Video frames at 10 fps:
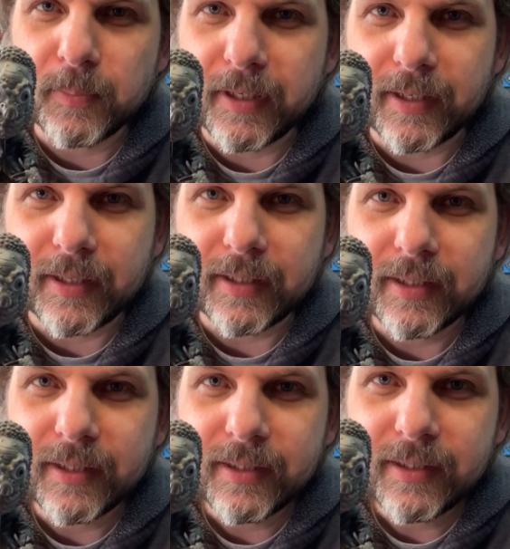be
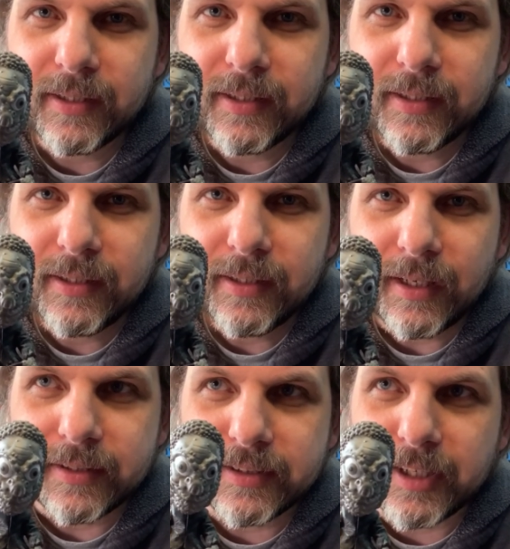
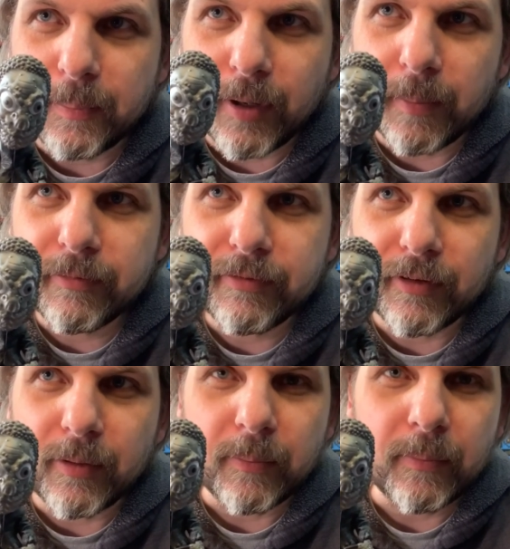a step up
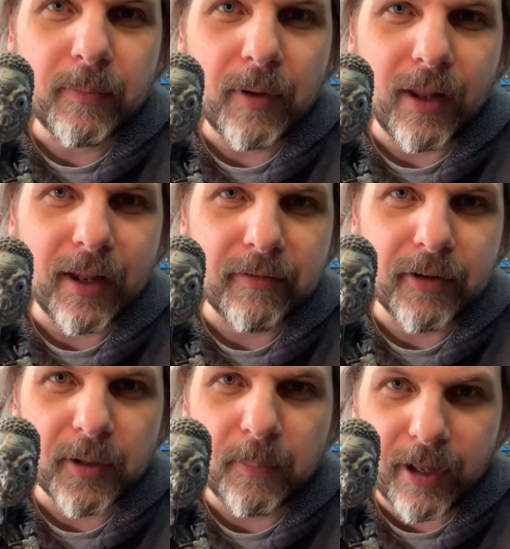from a lot of
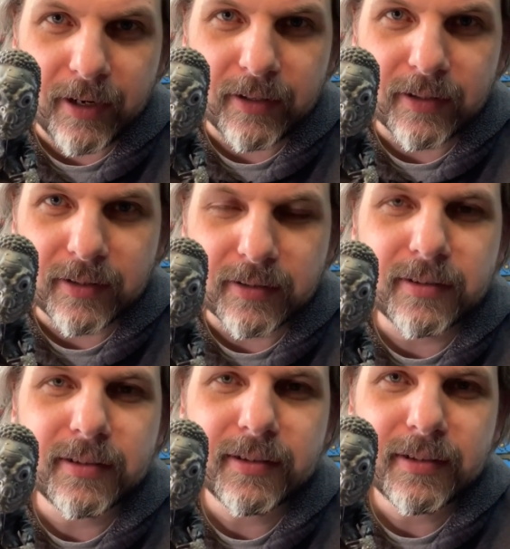their
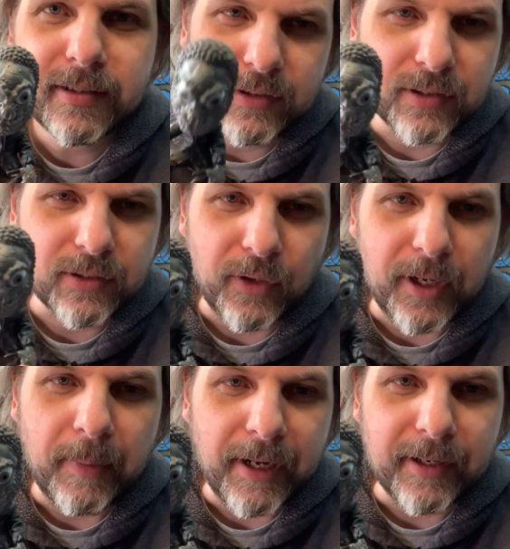competitors. Just
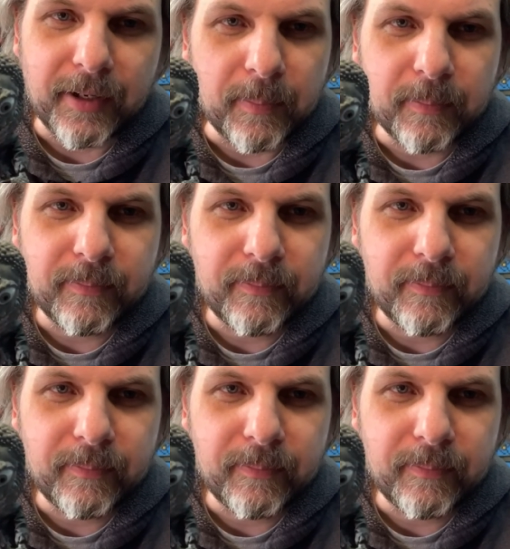great makeup.